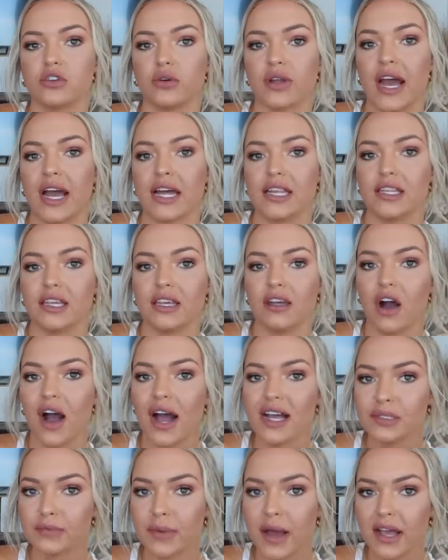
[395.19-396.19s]
So it had the
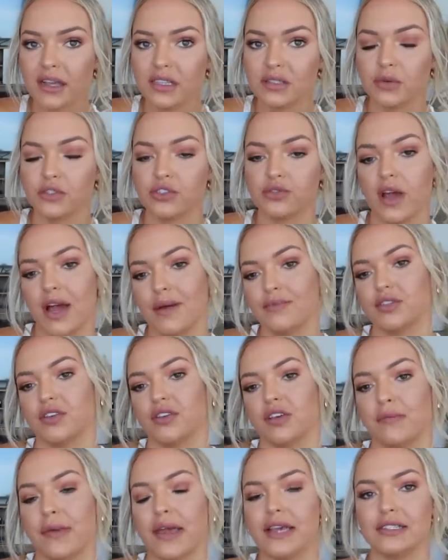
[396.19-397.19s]
ice packs, which were
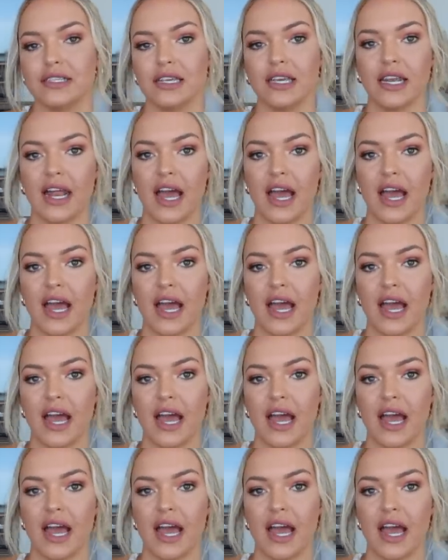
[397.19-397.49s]
absolutely amazing.